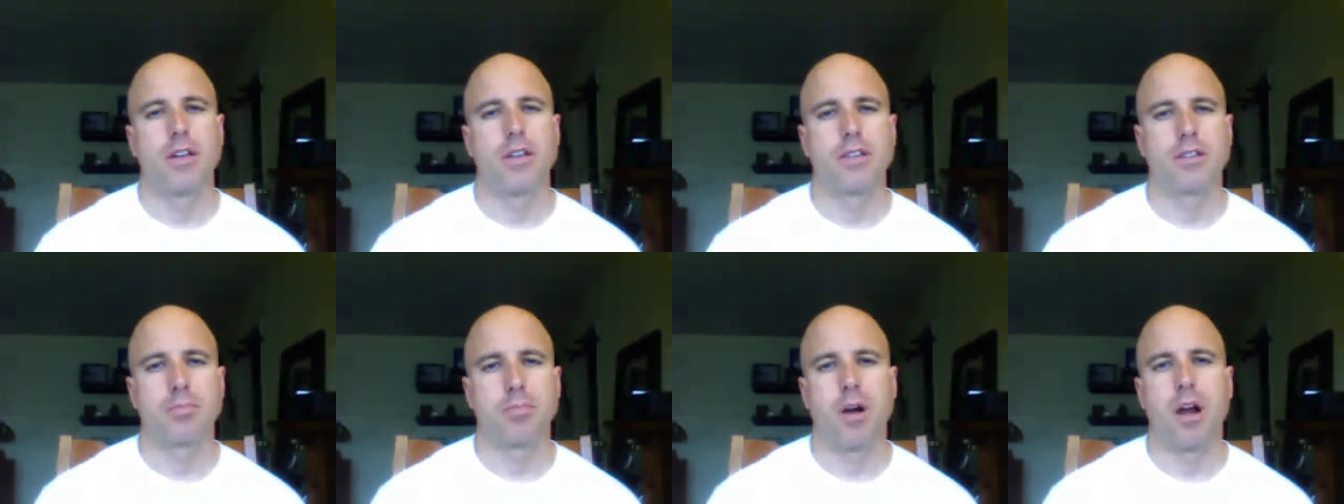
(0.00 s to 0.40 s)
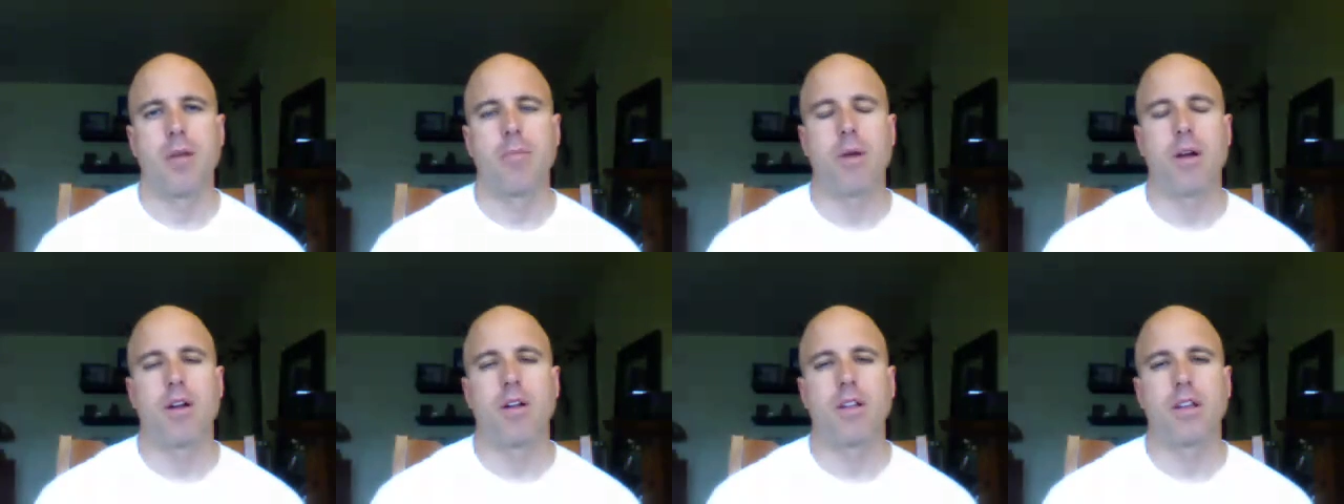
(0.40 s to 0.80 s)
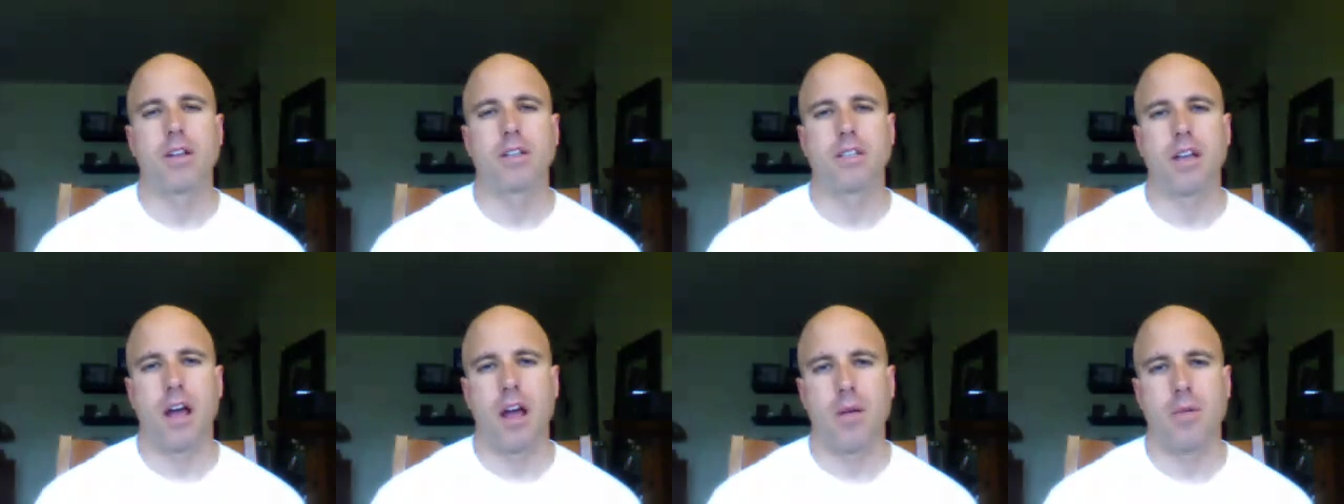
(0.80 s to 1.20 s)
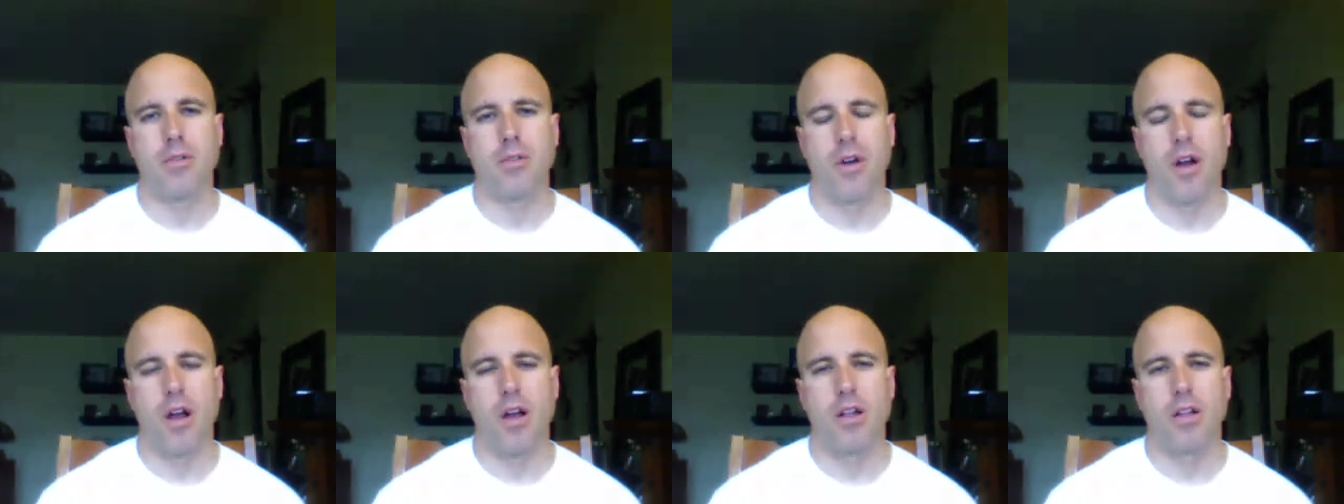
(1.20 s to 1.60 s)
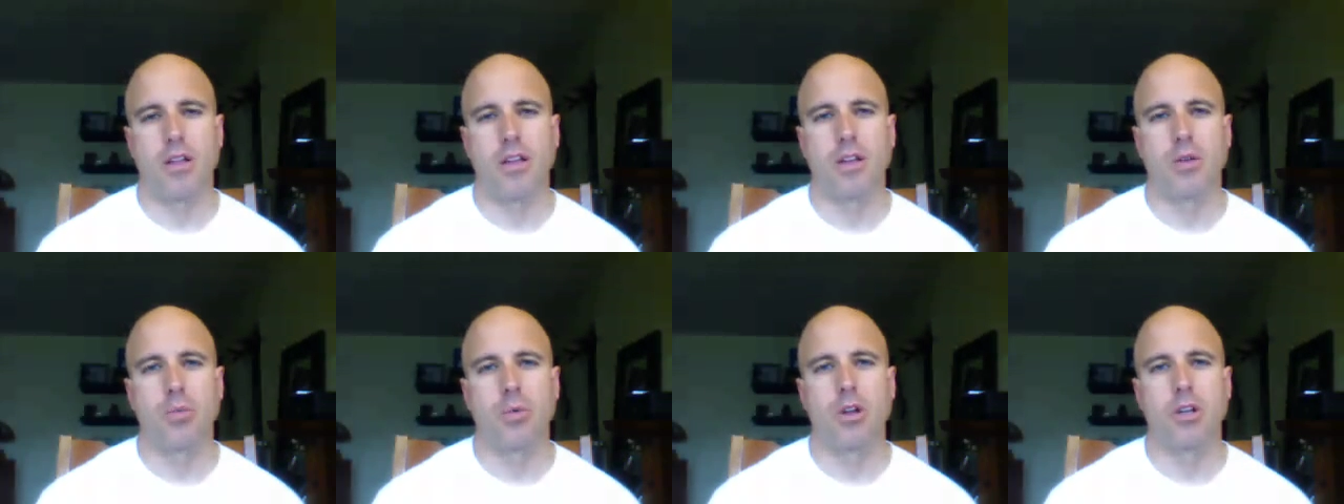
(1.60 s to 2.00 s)
is primarily a time trial
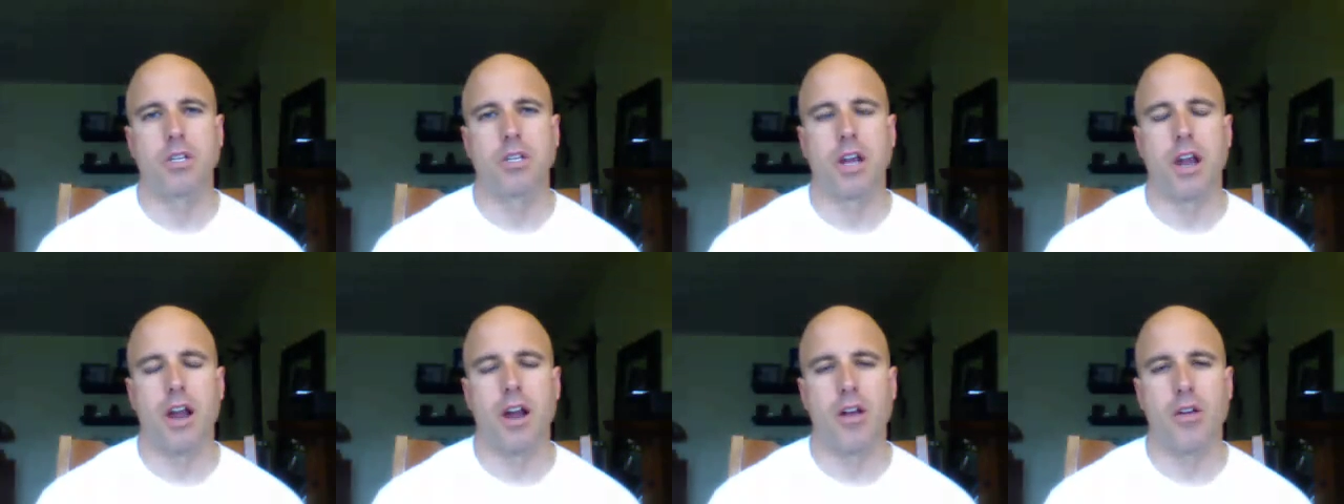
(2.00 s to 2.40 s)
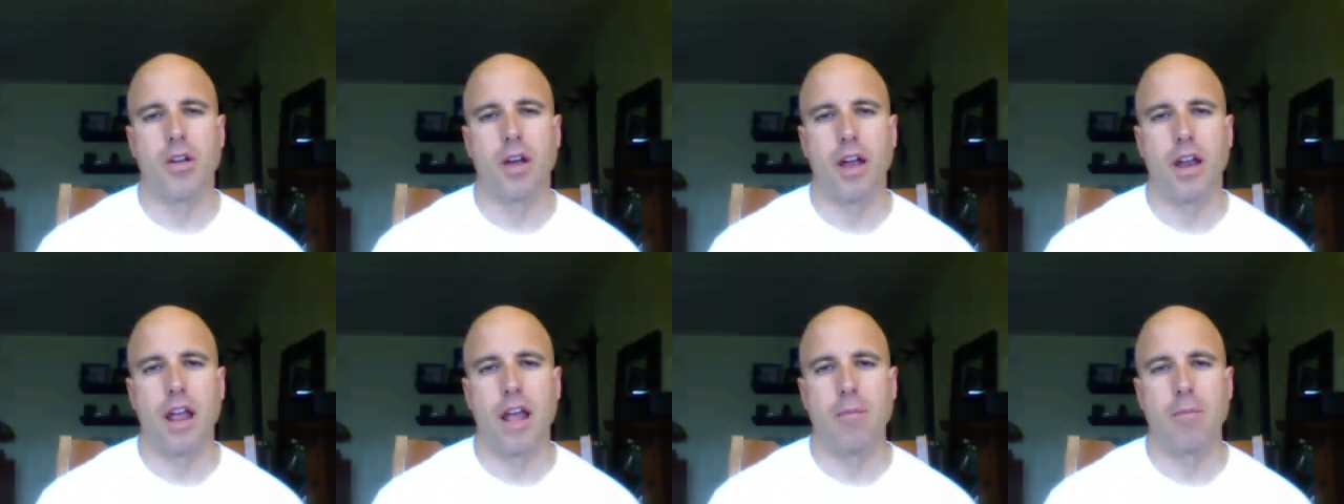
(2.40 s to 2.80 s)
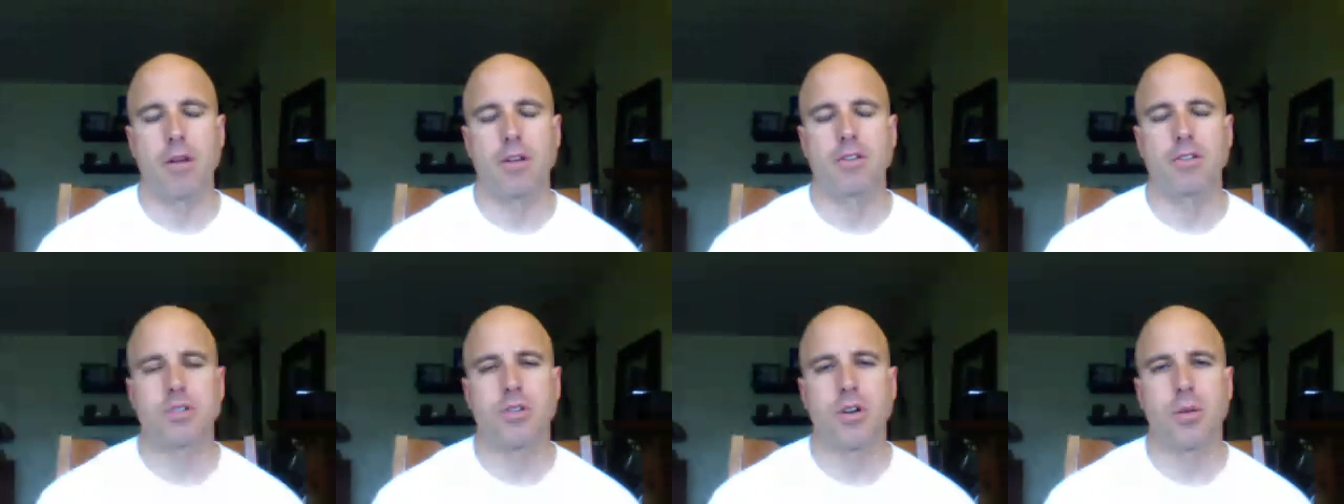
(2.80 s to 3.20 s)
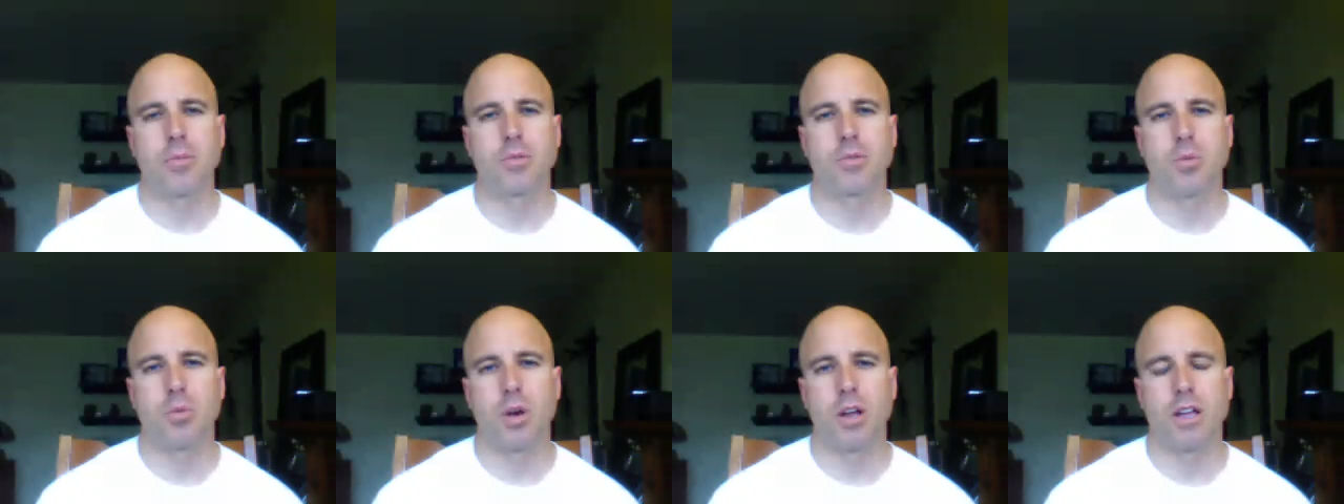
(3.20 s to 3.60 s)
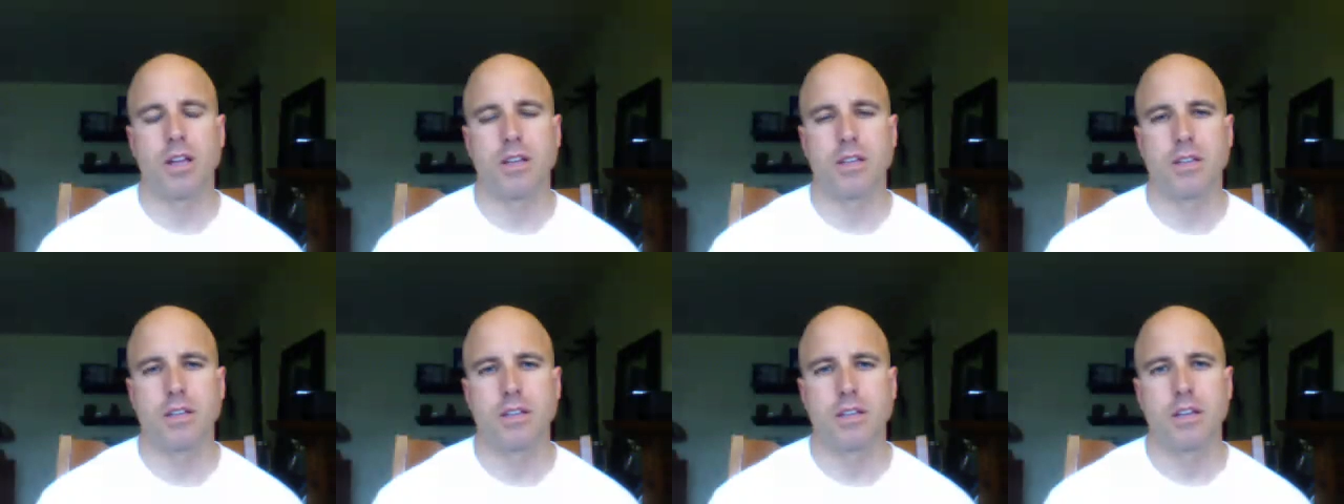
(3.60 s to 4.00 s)
in which aerodynamics trumps
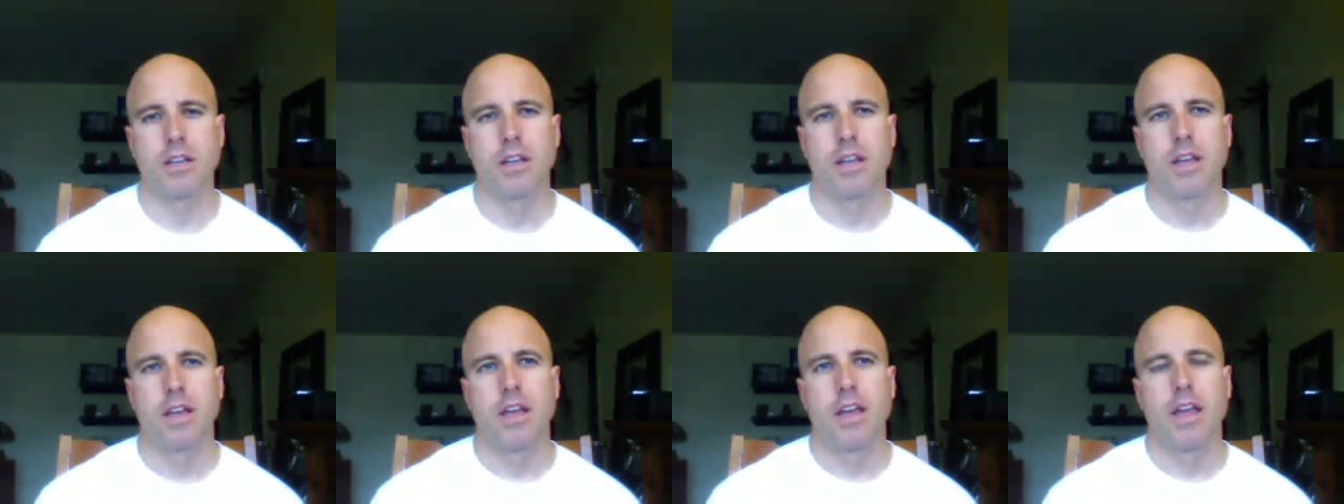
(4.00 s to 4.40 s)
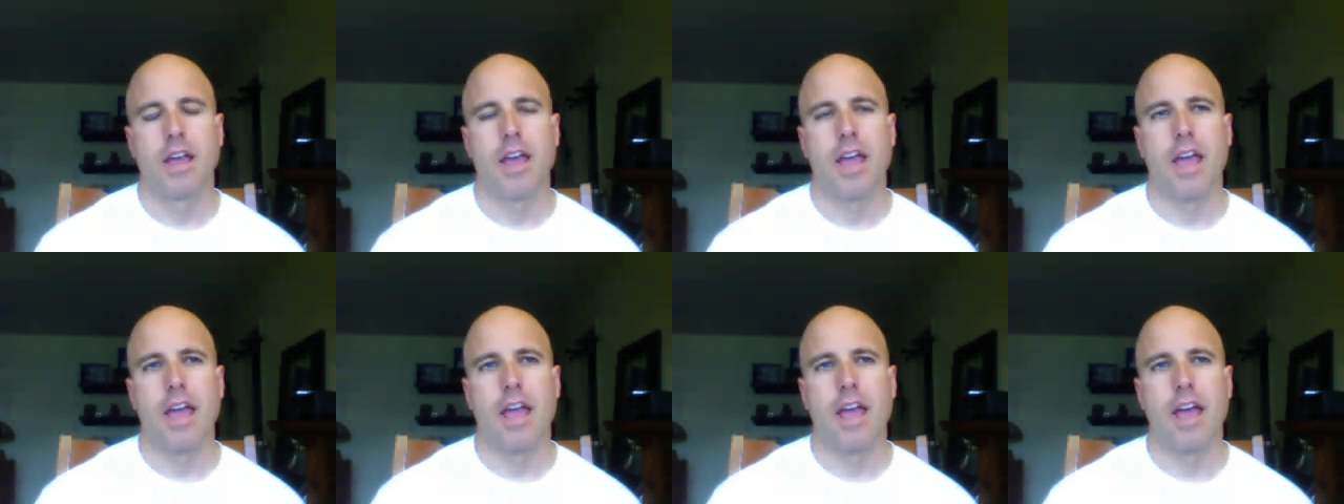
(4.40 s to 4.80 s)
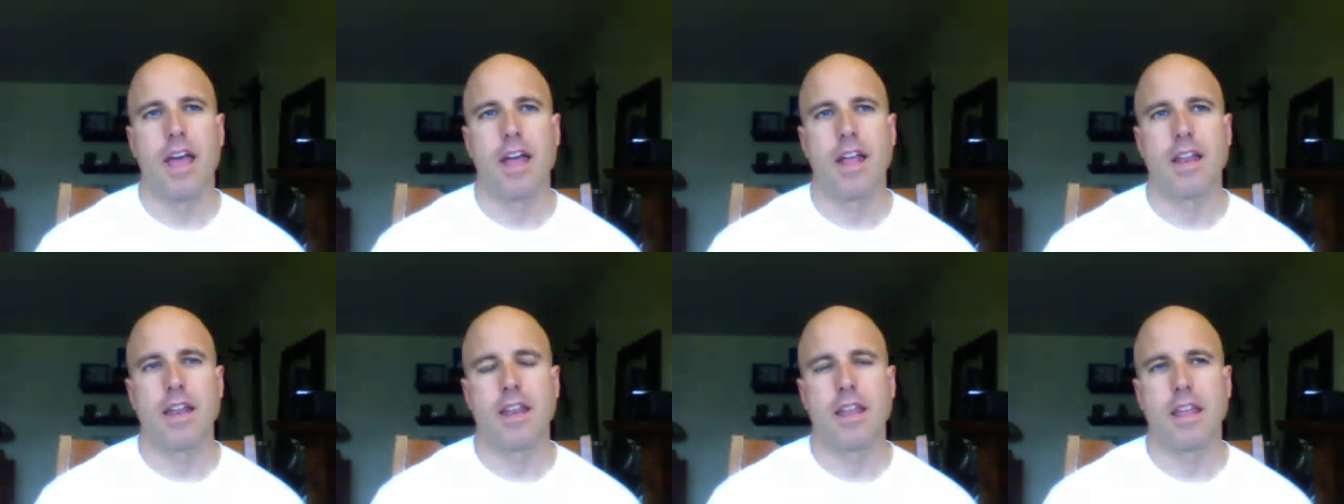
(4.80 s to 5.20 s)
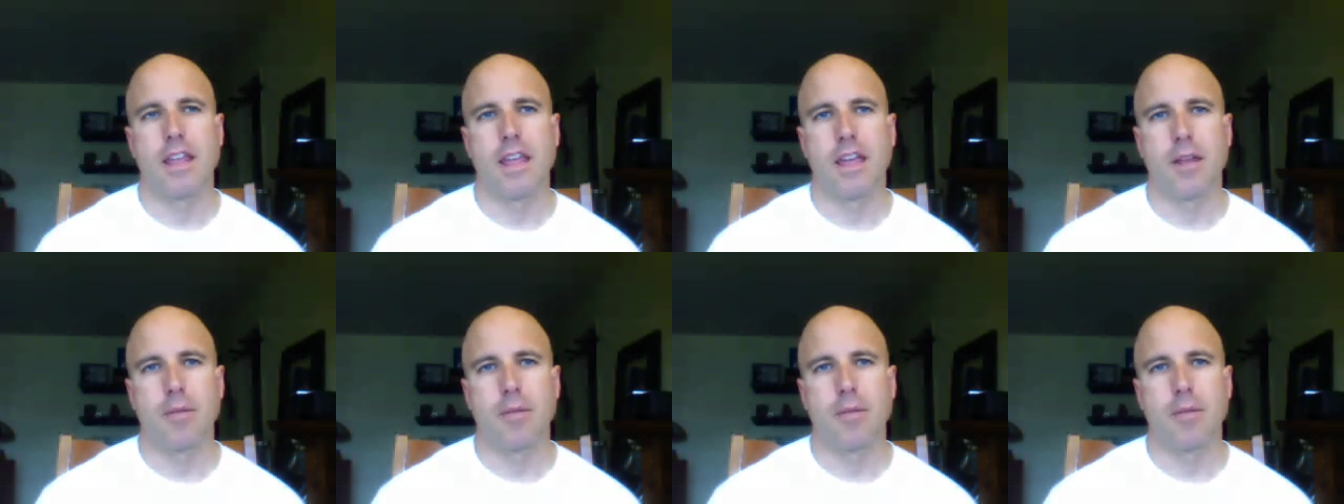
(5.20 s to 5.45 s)
weight, and